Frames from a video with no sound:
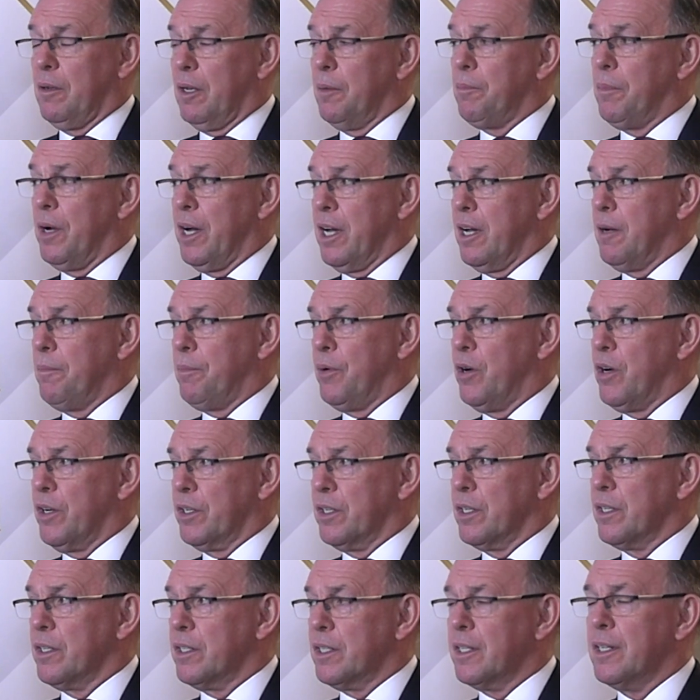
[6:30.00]
by our
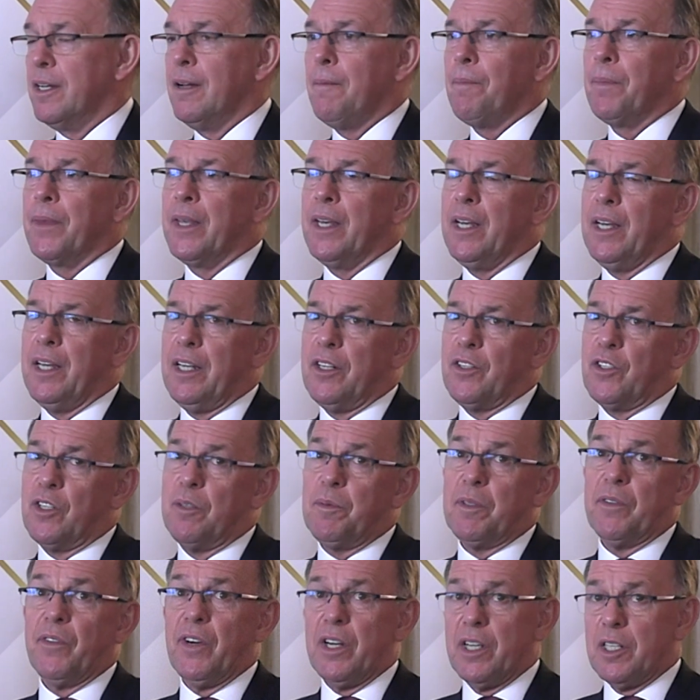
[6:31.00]
partners. In
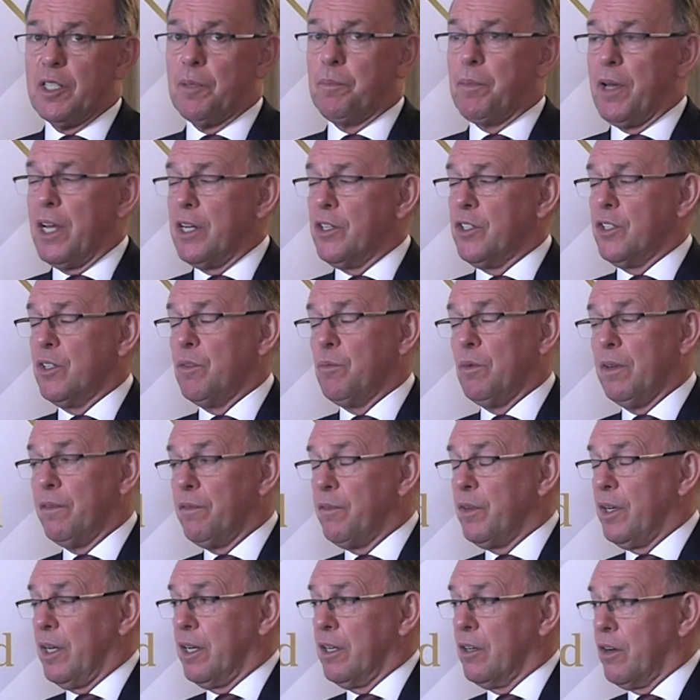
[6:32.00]
terms of our expansion, we've
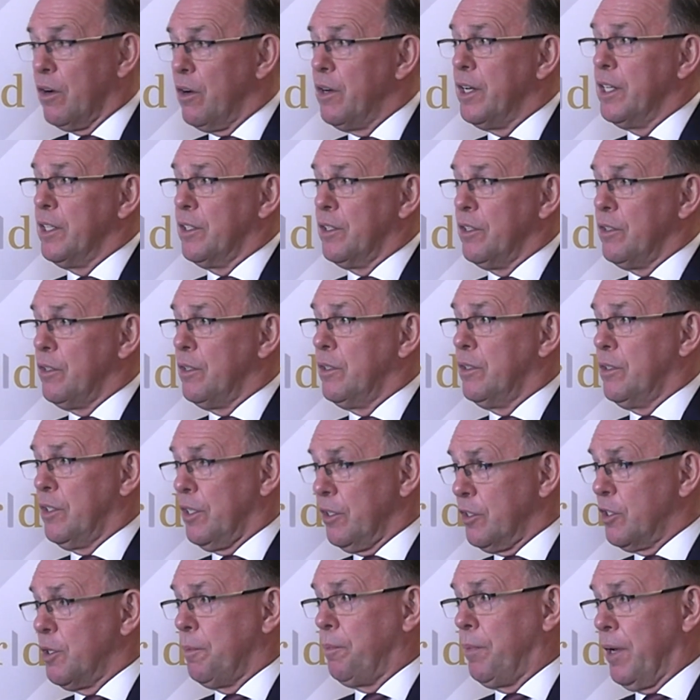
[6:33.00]
gone into
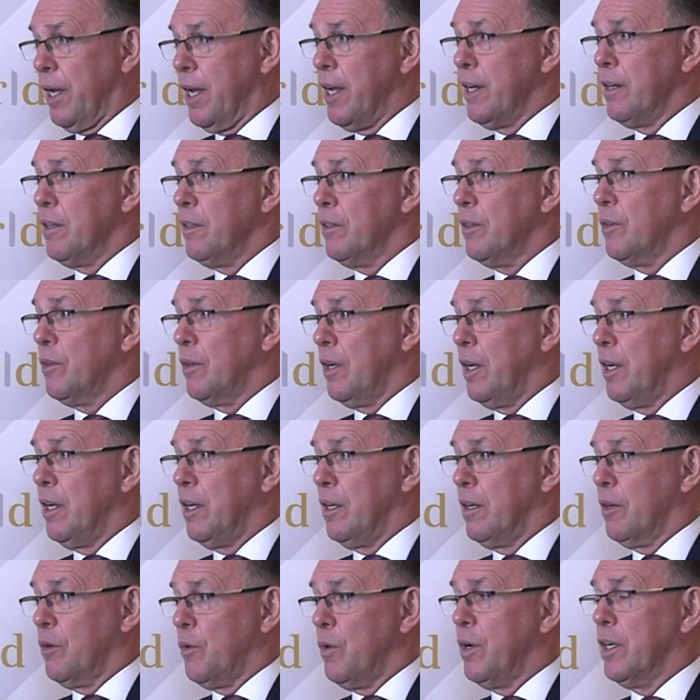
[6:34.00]
Japan
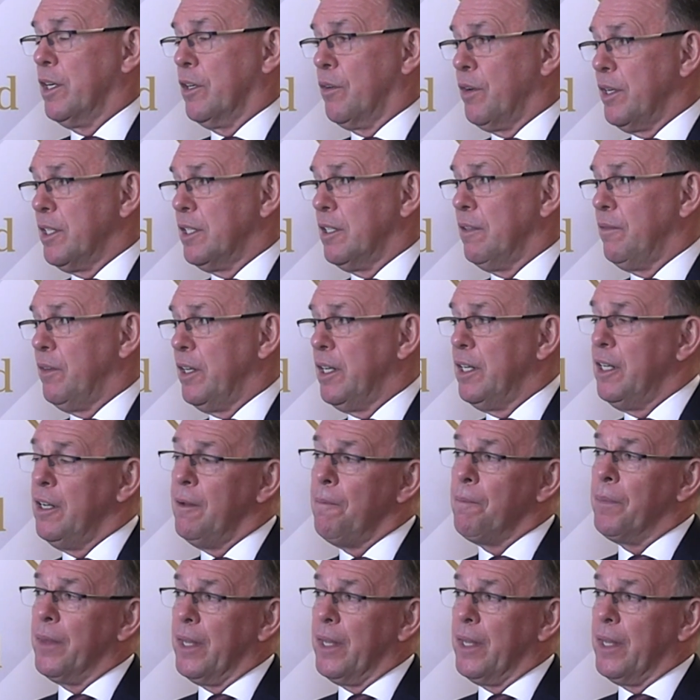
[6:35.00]
quite aggressively,